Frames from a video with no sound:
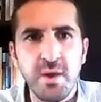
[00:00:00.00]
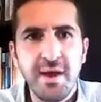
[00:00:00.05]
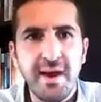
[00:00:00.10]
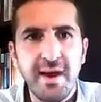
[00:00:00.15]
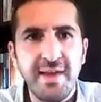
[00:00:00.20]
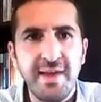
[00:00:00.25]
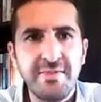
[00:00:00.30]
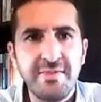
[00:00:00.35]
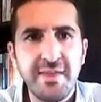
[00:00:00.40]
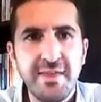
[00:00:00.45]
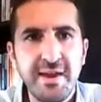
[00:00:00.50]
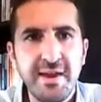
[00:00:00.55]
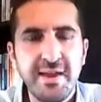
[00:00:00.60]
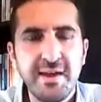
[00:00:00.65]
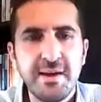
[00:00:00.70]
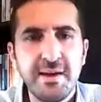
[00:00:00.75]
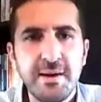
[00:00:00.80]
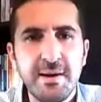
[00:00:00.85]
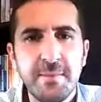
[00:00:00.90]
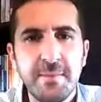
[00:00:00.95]
And
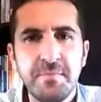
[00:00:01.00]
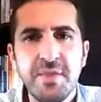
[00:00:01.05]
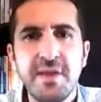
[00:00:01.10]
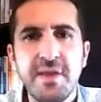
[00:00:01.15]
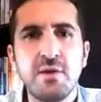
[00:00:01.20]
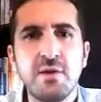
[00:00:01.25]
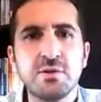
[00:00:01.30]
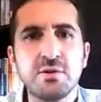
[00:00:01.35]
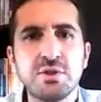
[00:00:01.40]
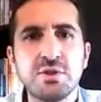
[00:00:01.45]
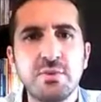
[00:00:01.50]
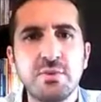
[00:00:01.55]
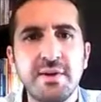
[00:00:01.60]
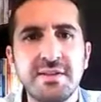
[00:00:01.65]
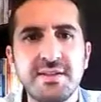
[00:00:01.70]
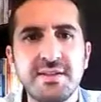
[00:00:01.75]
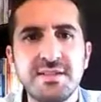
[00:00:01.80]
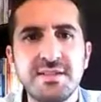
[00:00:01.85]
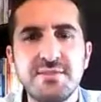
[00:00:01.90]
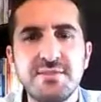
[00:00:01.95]
they also
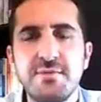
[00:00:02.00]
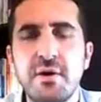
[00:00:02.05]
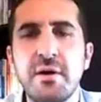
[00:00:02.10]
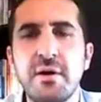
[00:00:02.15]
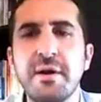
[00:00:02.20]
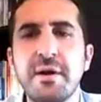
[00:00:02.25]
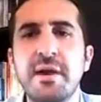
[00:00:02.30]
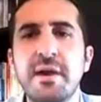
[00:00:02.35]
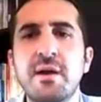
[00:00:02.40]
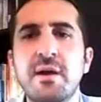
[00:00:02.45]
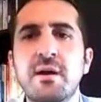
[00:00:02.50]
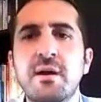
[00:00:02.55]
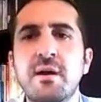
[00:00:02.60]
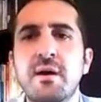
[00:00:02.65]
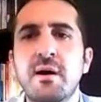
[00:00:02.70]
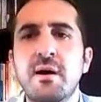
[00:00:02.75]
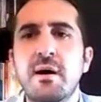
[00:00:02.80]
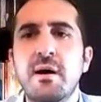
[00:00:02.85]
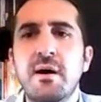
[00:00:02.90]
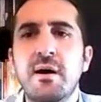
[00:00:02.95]
identify
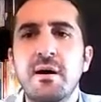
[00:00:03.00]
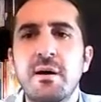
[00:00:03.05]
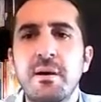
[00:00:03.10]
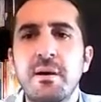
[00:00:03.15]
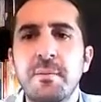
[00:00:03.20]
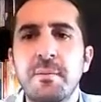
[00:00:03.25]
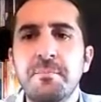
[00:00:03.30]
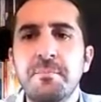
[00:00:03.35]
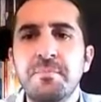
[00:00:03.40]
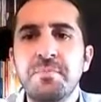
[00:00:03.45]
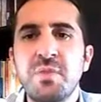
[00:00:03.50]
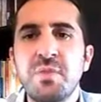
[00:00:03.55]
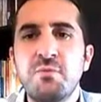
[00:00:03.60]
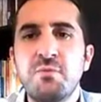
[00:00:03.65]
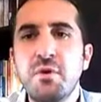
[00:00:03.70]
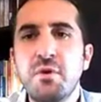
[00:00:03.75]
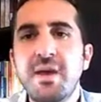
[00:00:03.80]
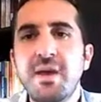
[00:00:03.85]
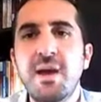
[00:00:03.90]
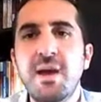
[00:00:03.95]

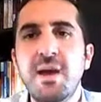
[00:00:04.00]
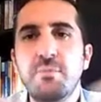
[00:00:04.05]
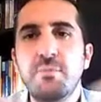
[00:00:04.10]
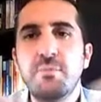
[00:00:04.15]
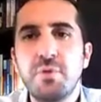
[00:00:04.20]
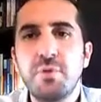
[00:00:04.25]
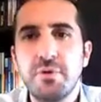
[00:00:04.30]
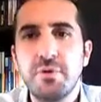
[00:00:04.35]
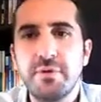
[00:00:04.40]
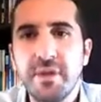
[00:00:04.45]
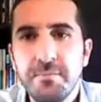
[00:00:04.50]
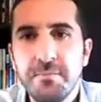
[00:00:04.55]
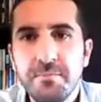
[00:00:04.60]
vocabulary,